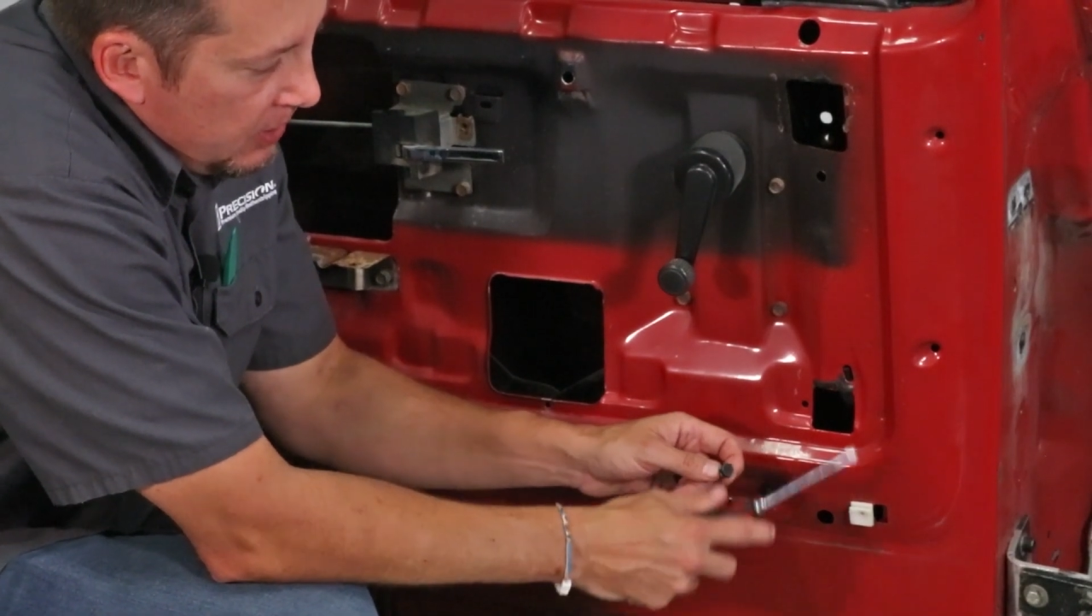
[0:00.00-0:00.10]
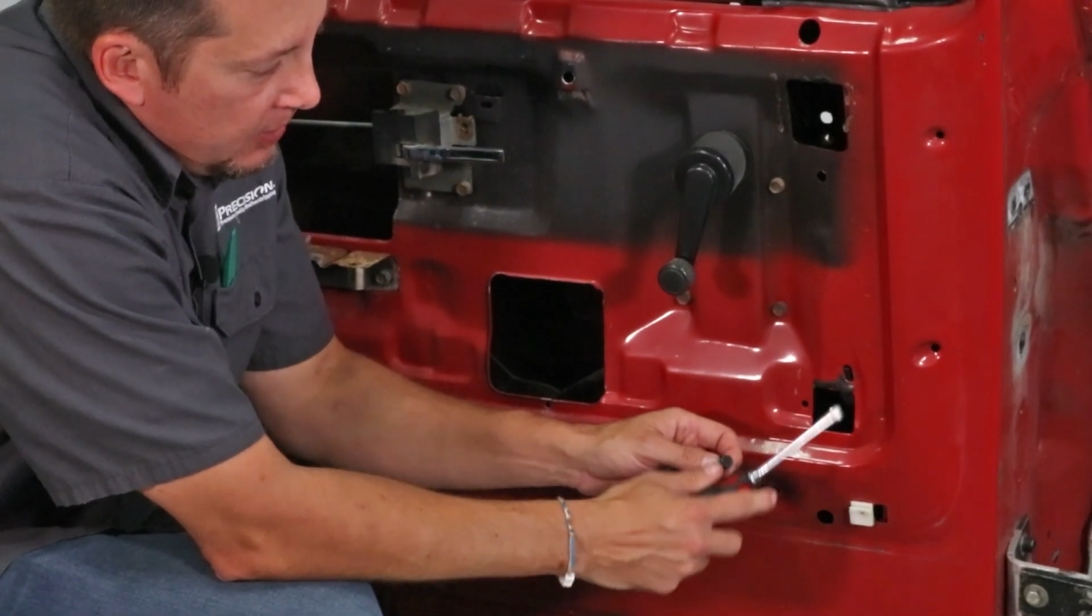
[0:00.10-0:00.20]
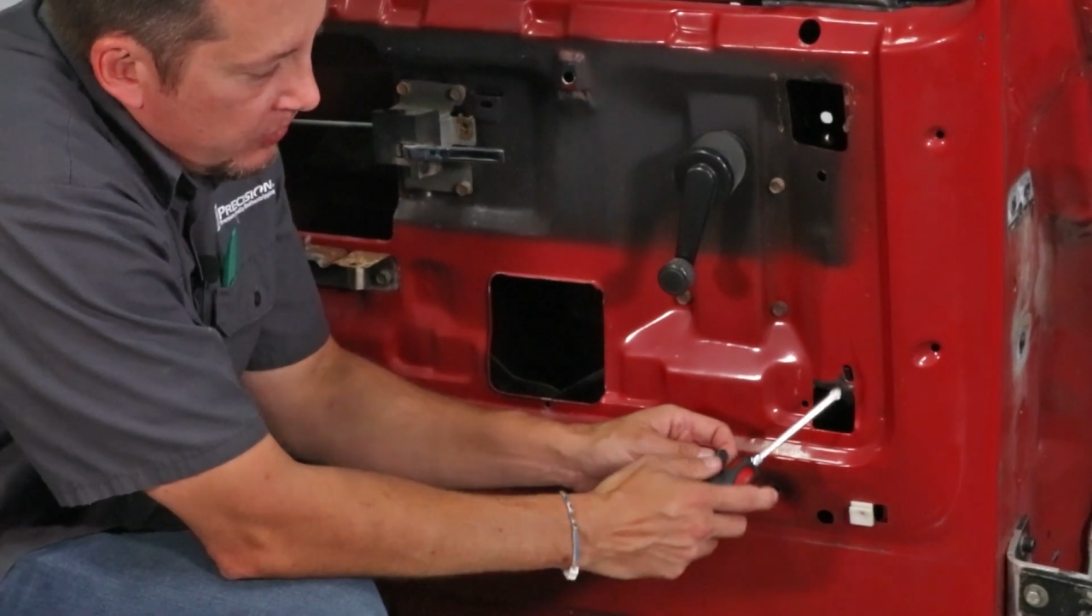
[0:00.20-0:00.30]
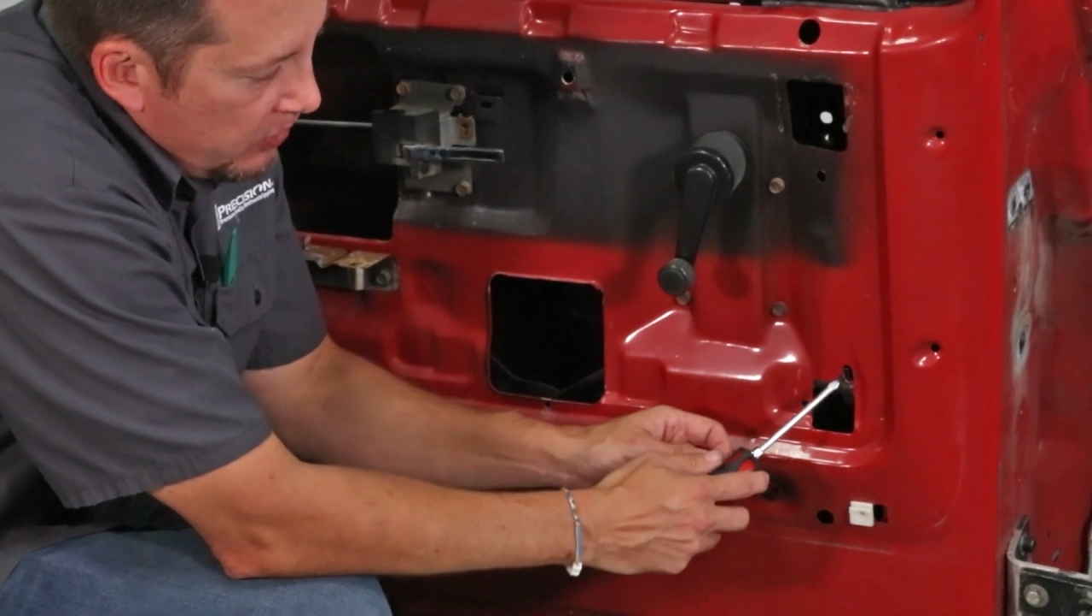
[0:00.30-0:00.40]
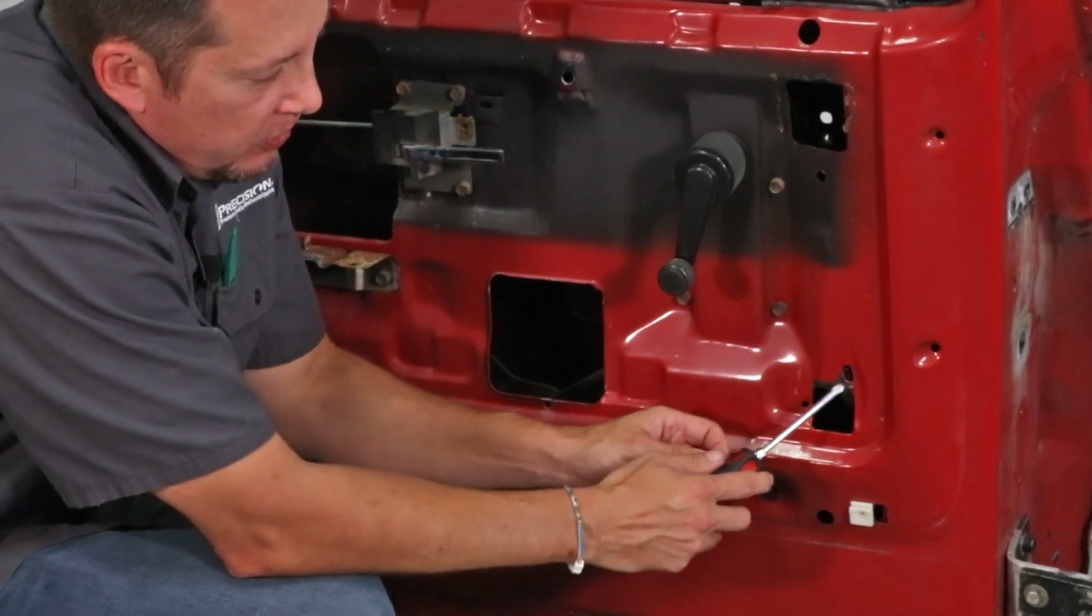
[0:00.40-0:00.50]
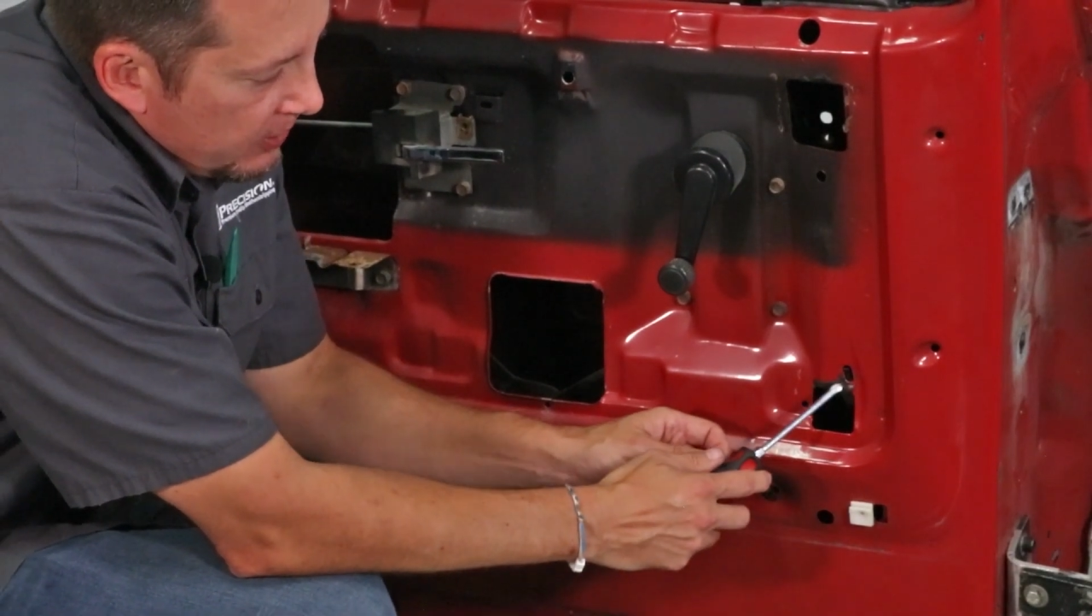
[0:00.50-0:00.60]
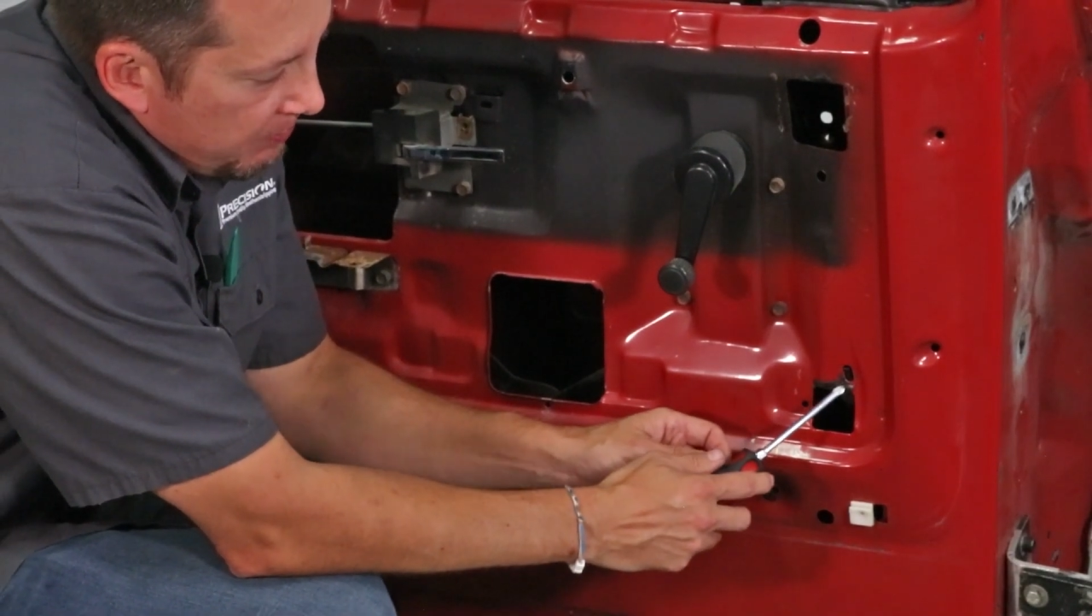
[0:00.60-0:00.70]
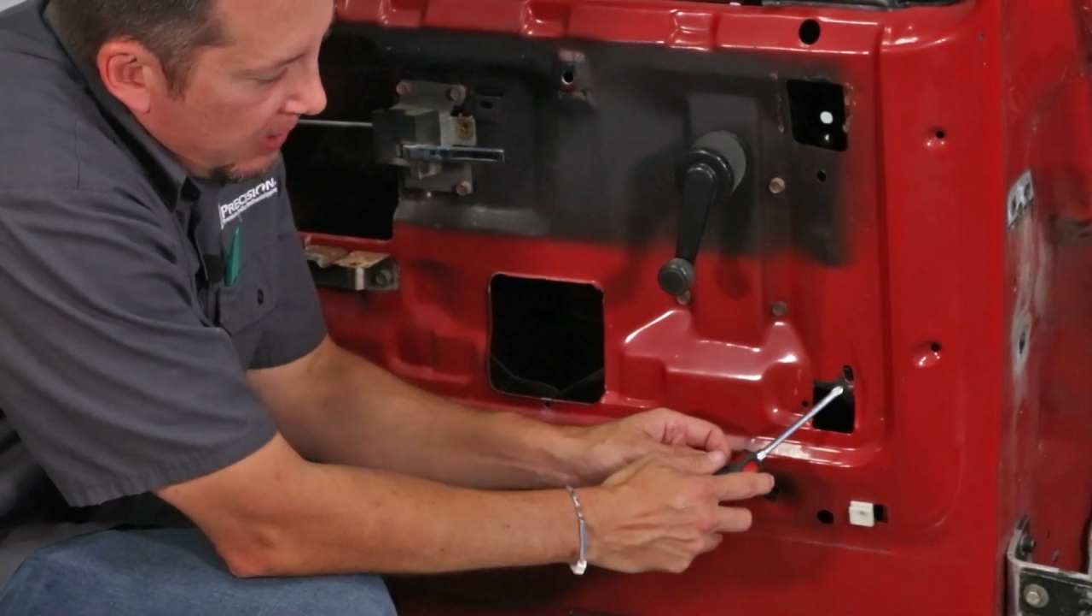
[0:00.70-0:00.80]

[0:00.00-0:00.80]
in the hole at the